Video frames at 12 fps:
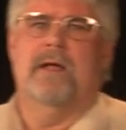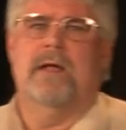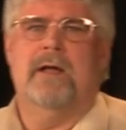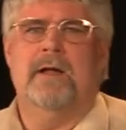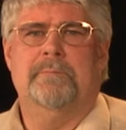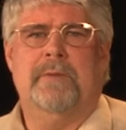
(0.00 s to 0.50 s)

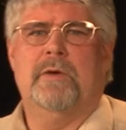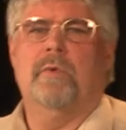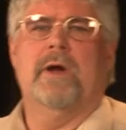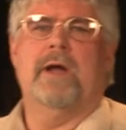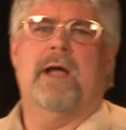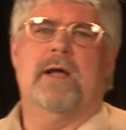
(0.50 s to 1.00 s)
uh, big
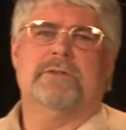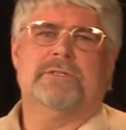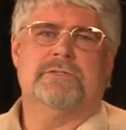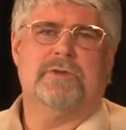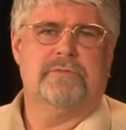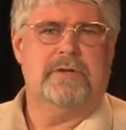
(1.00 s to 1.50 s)

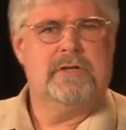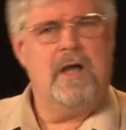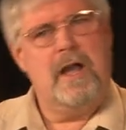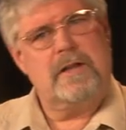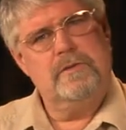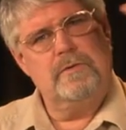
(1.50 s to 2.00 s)
warehouses over
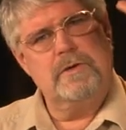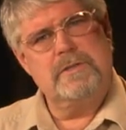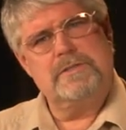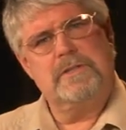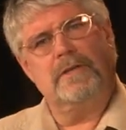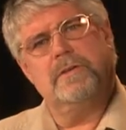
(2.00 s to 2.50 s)
dock
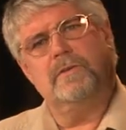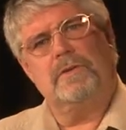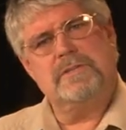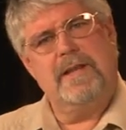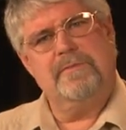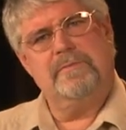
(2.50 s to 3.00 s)
doors that the
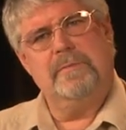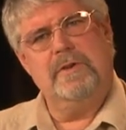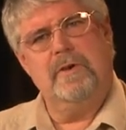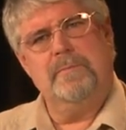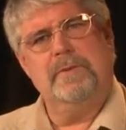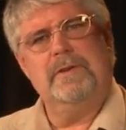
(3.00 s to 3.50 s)
doors have to
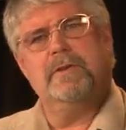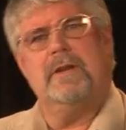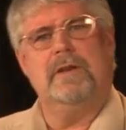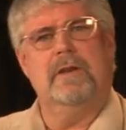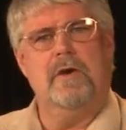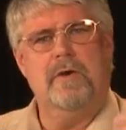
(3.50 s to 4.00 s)
be open
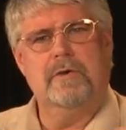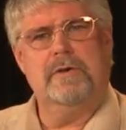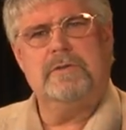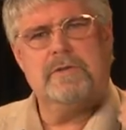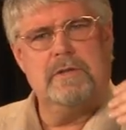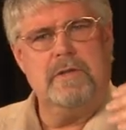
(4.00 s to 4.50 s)
to
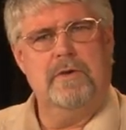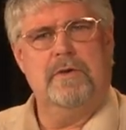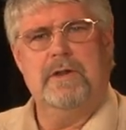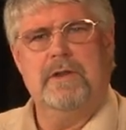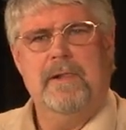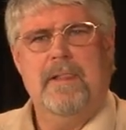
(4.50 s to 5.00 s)
unload or to
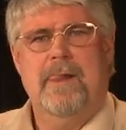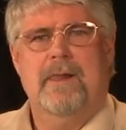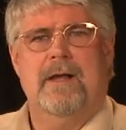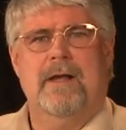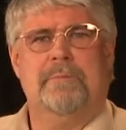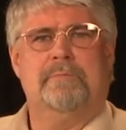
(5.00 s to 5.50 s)
load
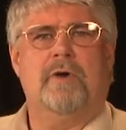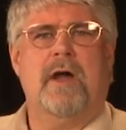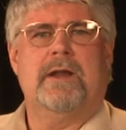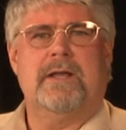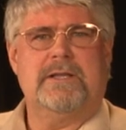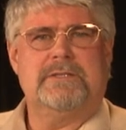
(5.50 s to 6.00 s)
uh,
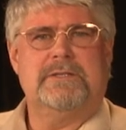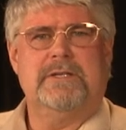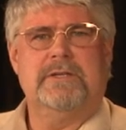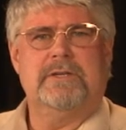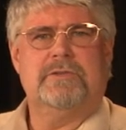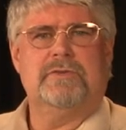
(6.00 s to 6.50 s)
products
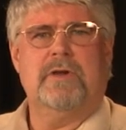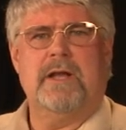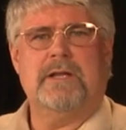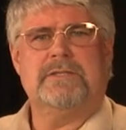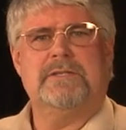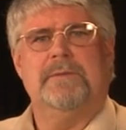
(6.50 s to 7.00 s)
into
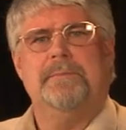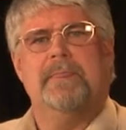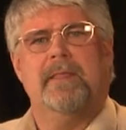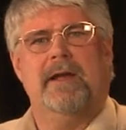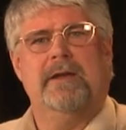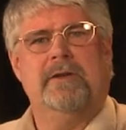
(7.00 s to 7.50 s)
trucks.
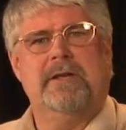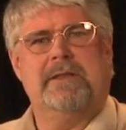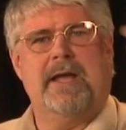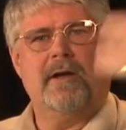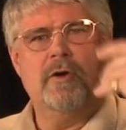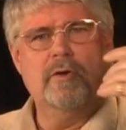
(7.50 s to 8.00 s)
And you
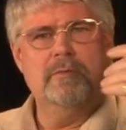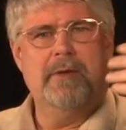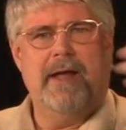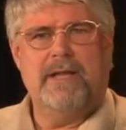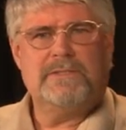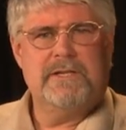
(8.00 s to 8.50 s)
get that cold
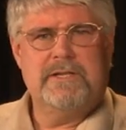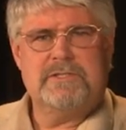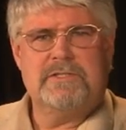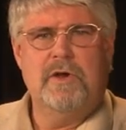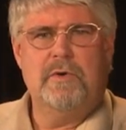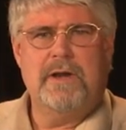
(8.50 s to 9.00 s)
blast, say
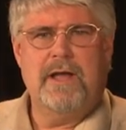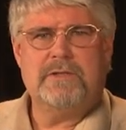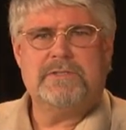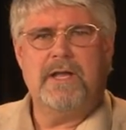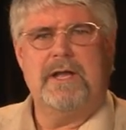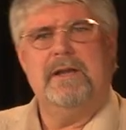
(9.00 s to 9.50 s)
it's snowing
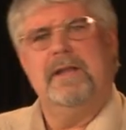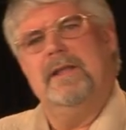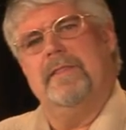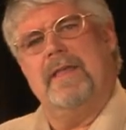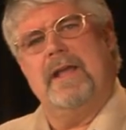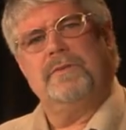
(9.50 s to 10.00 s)
outside,
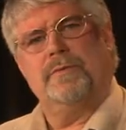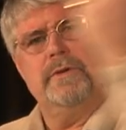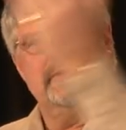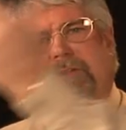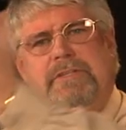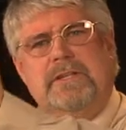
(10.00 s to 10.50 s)
that's
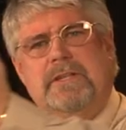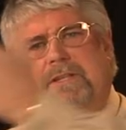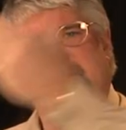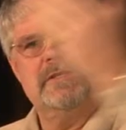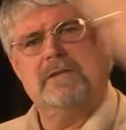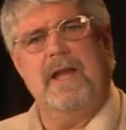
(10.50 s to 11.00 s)
where you'll see
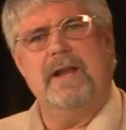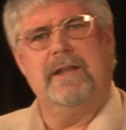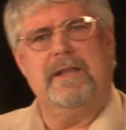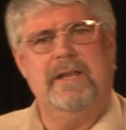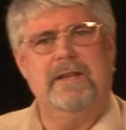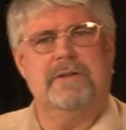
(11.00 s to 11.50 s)
these line
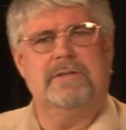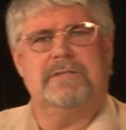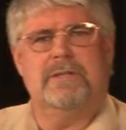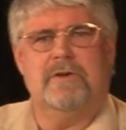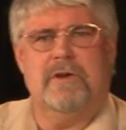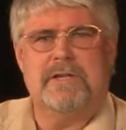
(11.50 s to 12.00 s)
of
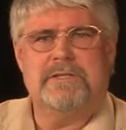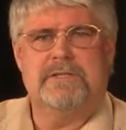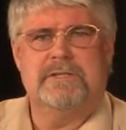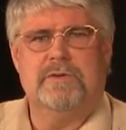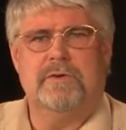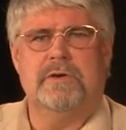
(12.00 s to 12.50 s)
heaters across
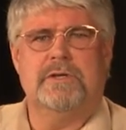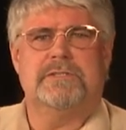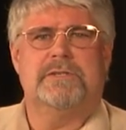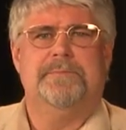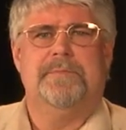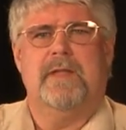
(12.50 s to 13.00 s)
the
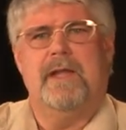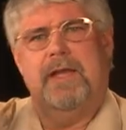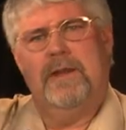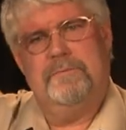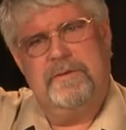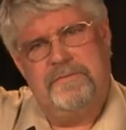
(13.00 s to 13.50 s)
doors
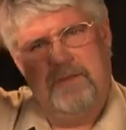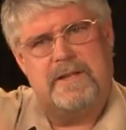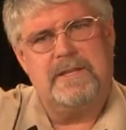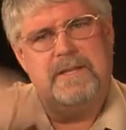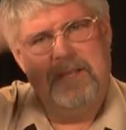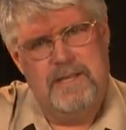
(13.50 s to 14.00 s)
and
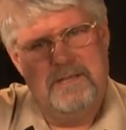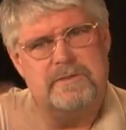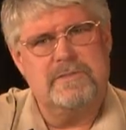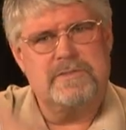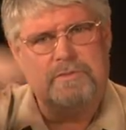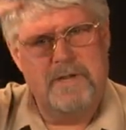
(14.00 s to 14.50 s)
reflecting heat
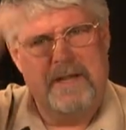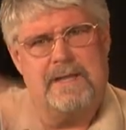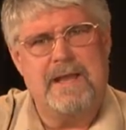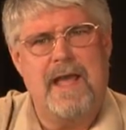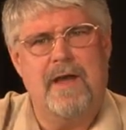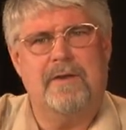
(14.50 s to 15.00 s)

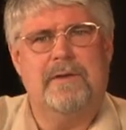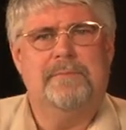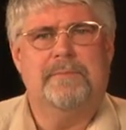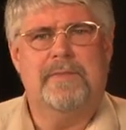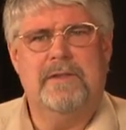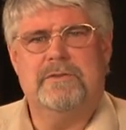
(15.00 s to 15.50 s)
straight down.
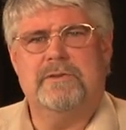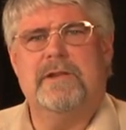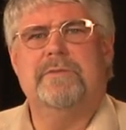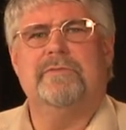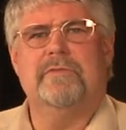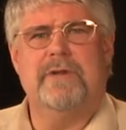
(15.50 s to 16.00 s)
These are
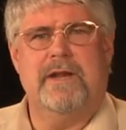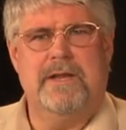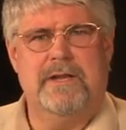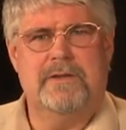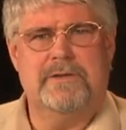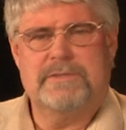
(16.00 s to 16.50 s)

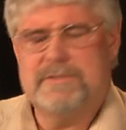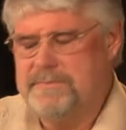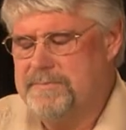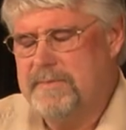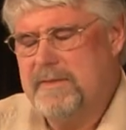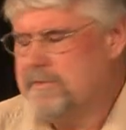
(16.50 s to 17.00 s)
infrared heaters.
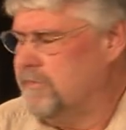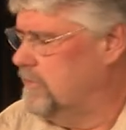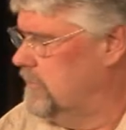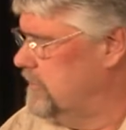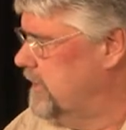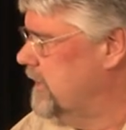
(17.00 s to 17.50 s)
So
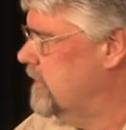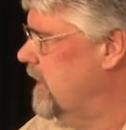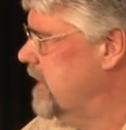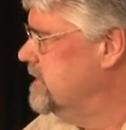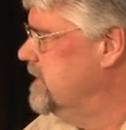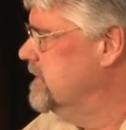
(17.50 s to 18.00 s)
you'll run
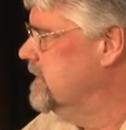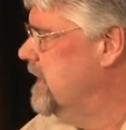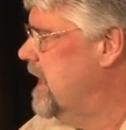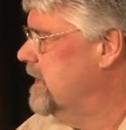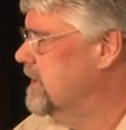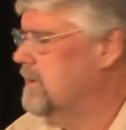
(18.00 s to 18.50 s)
across these a
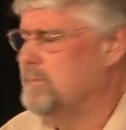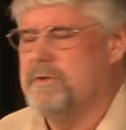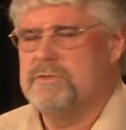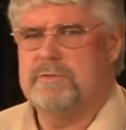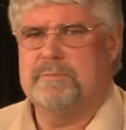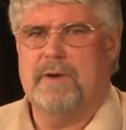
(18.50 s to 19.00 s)
lot in
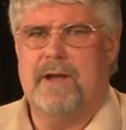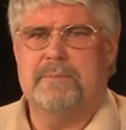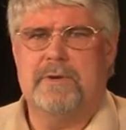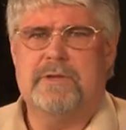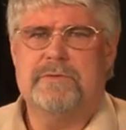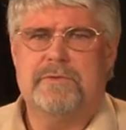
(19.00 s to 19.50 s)
commercial
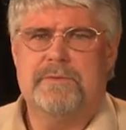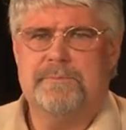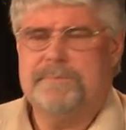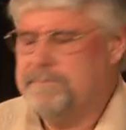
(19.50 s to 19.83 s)
properties.